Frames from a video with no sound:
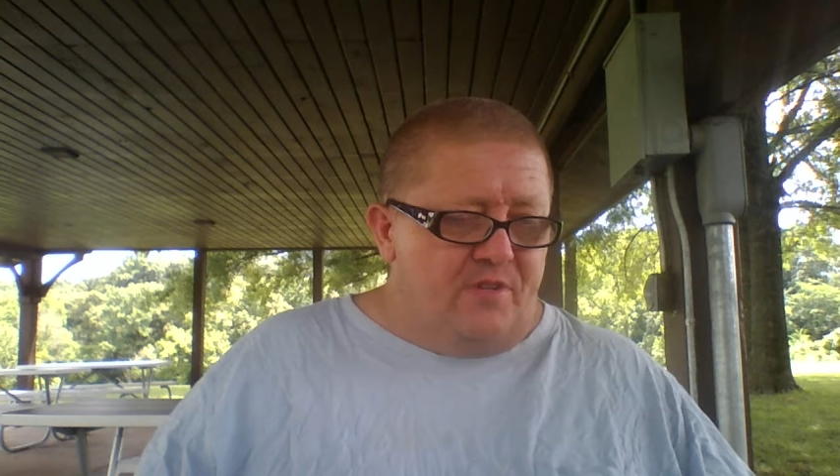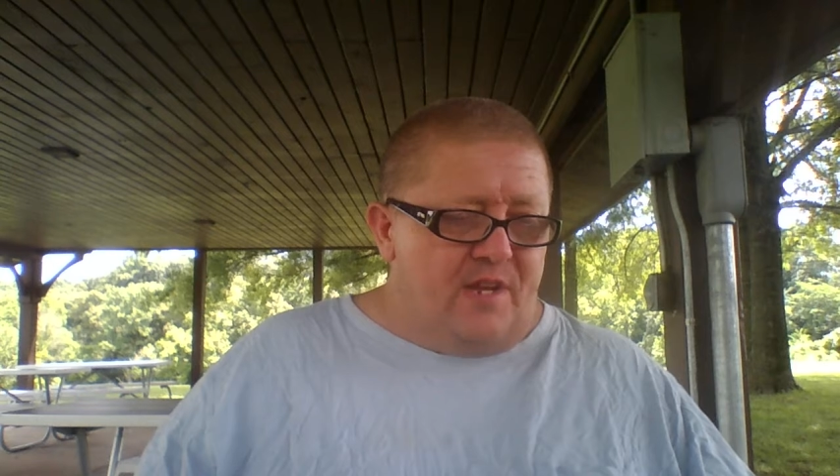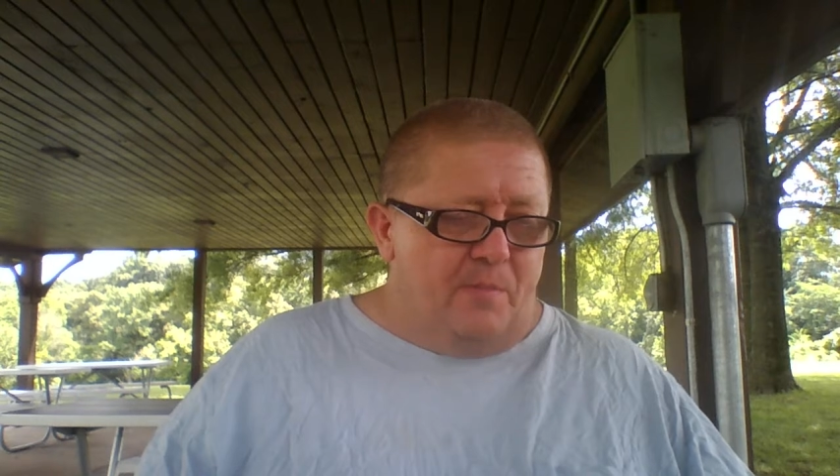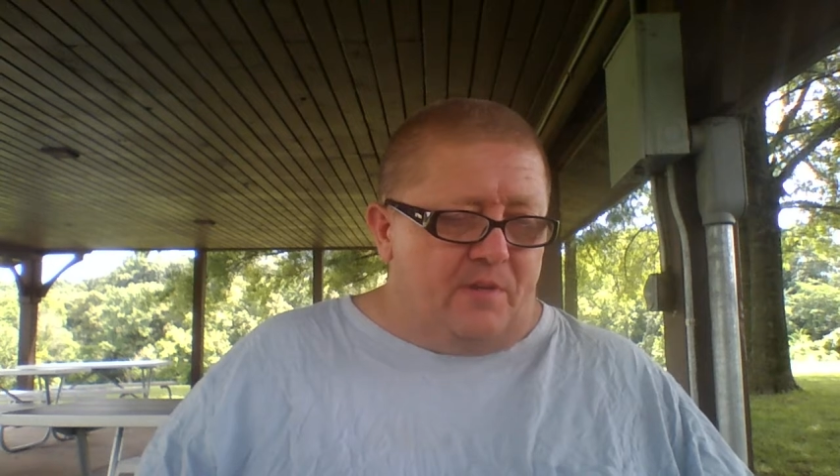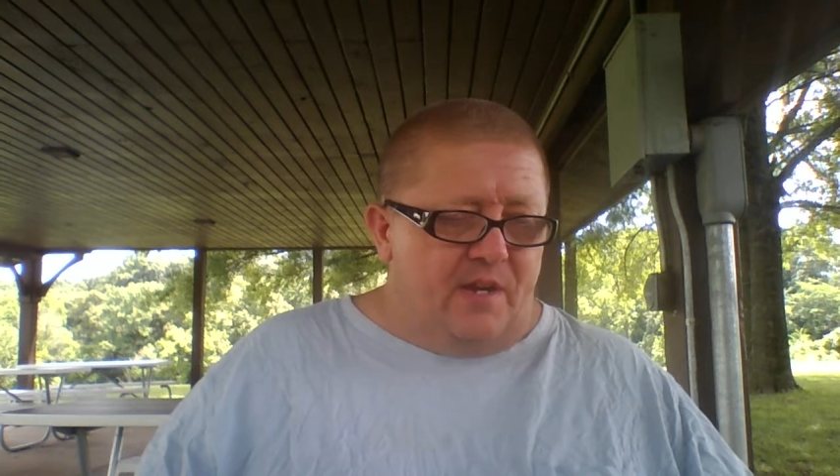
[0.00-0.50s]

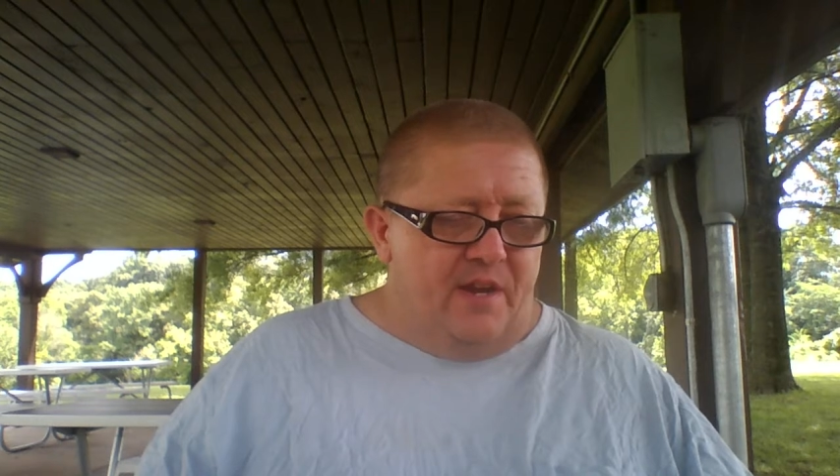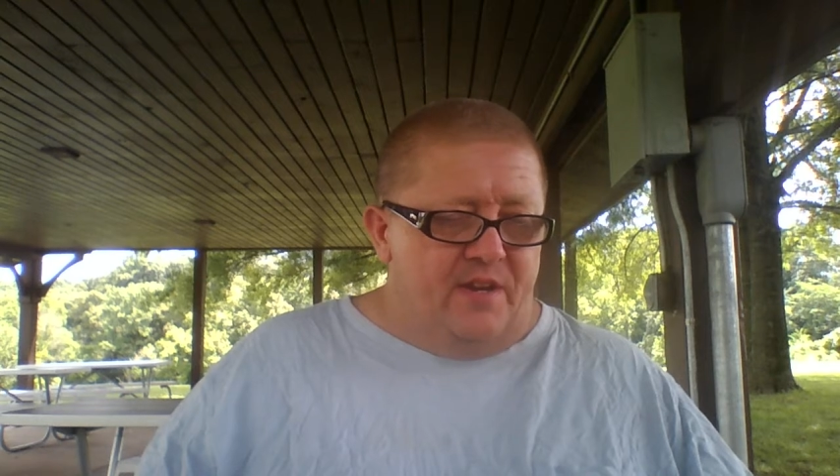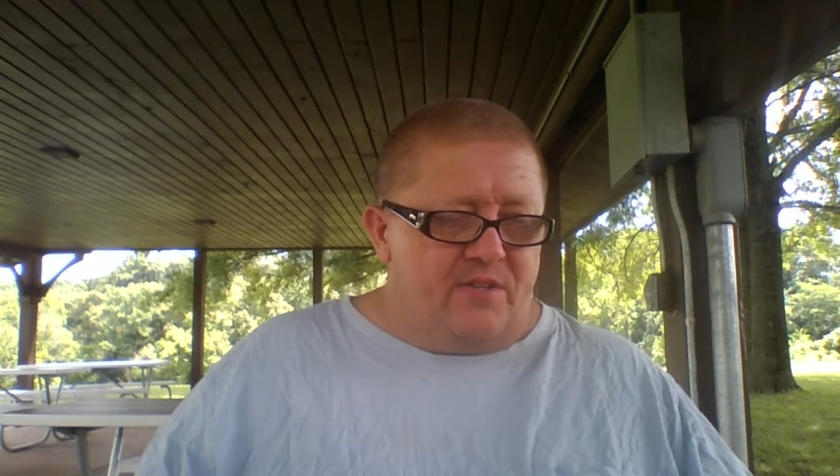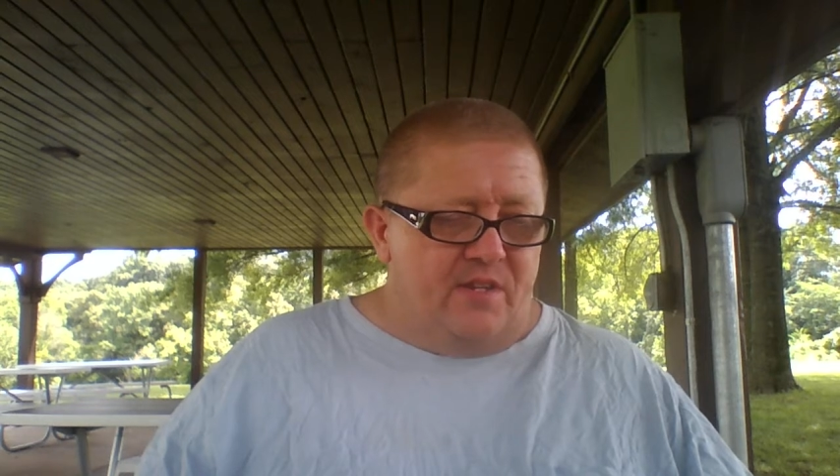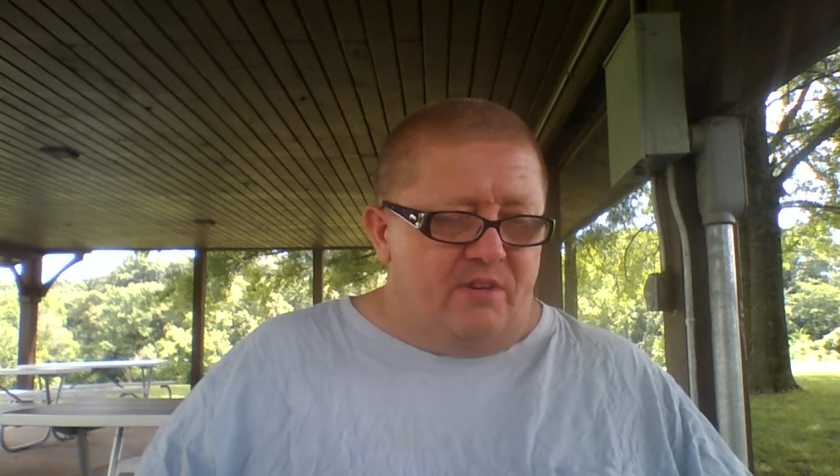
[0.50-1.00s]

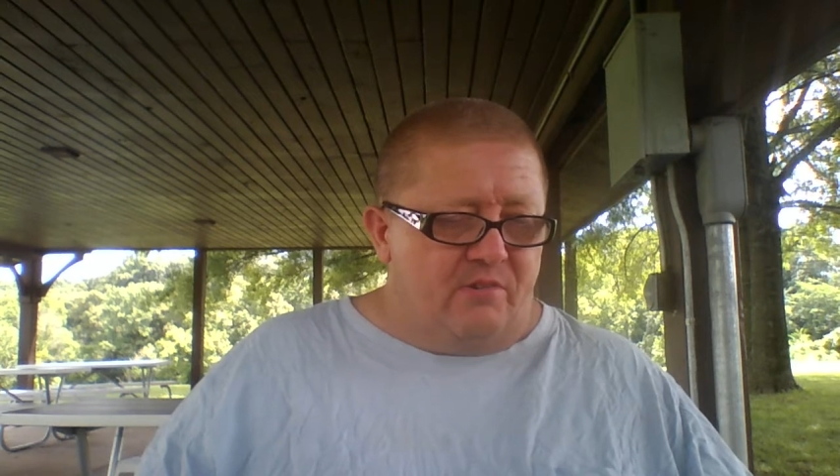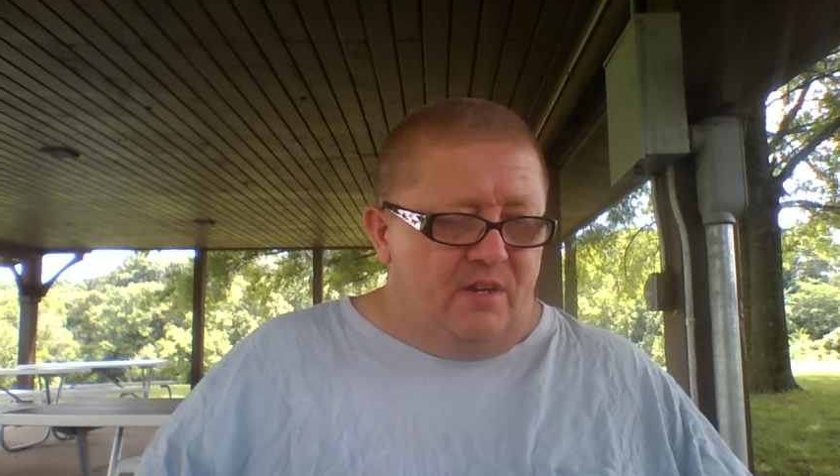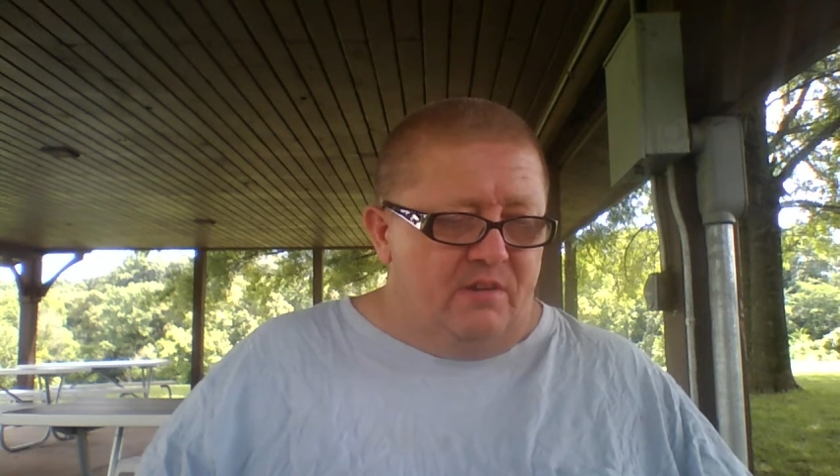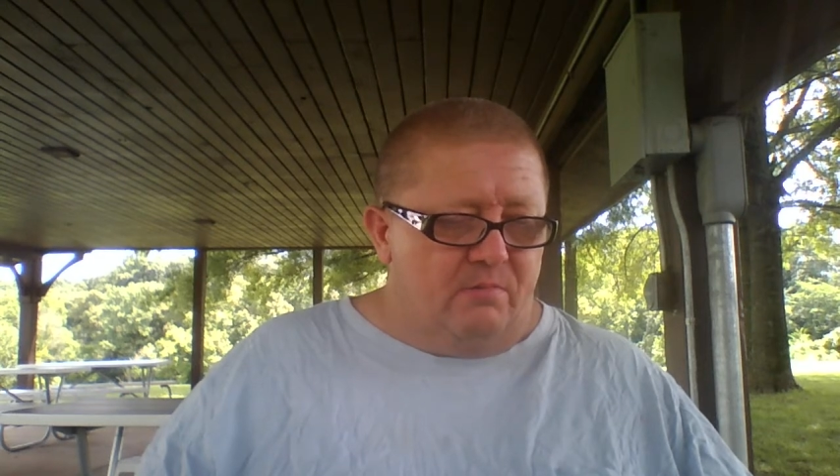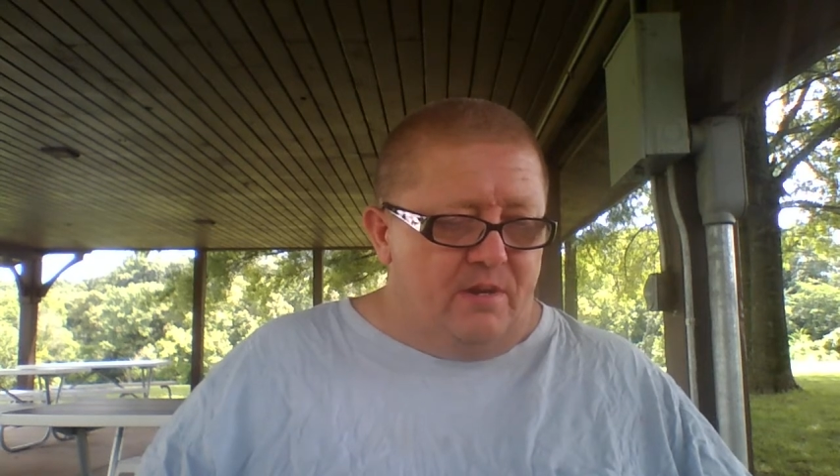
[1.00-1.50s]
simultaneously
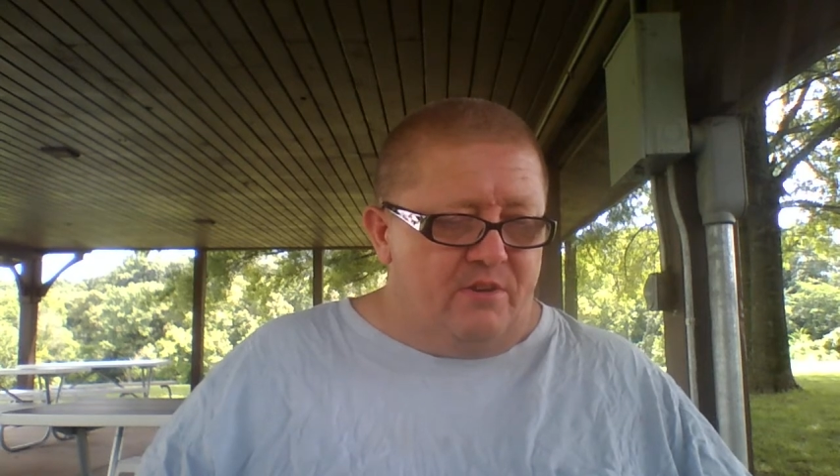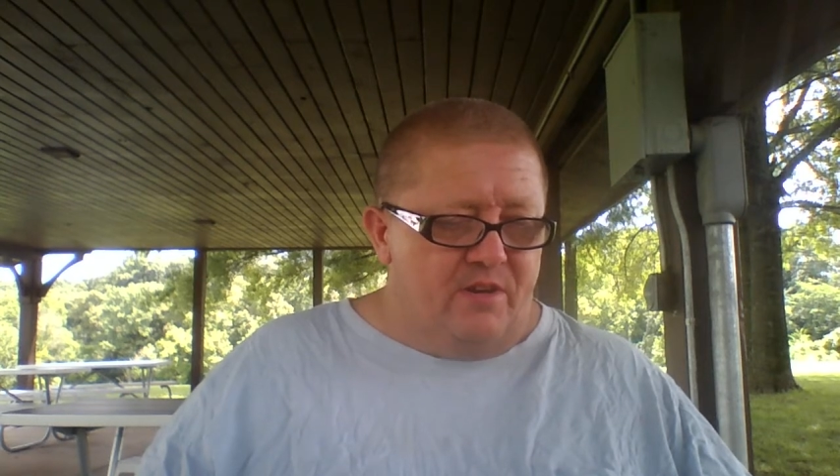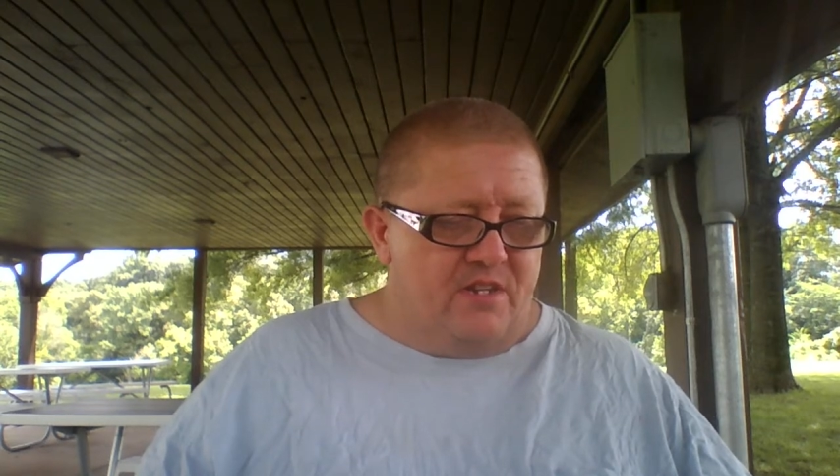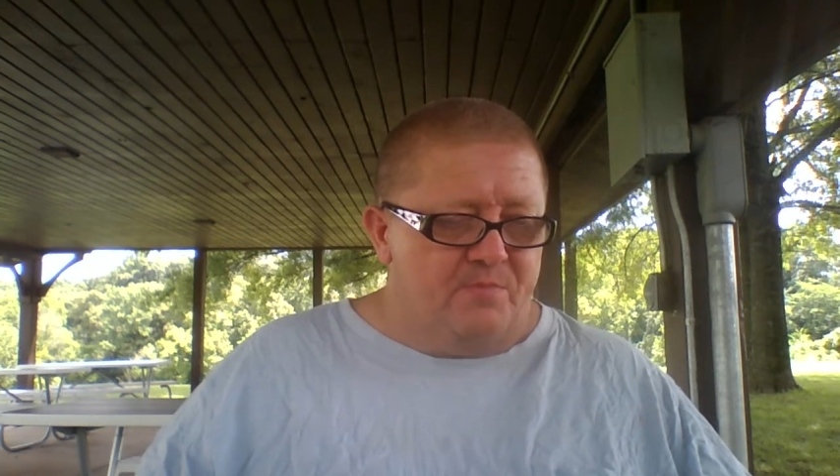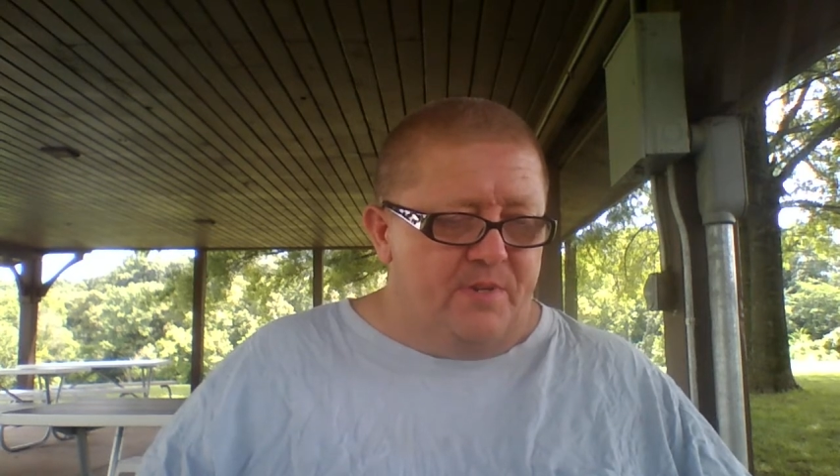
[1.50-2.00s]

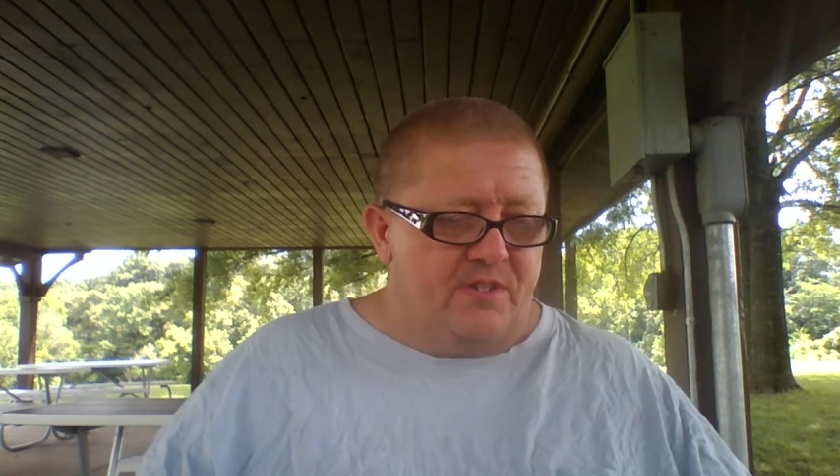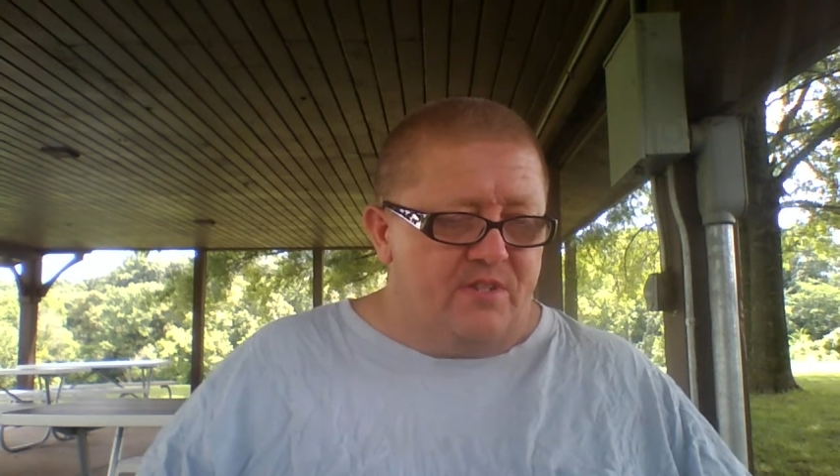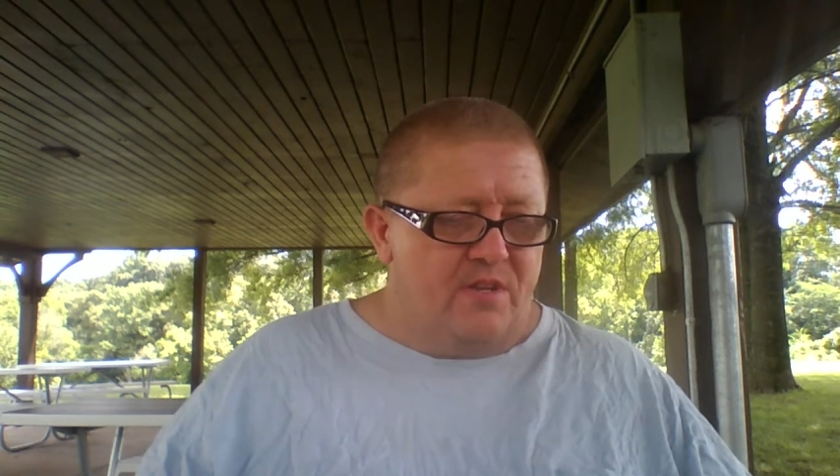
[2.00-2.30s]
retransmits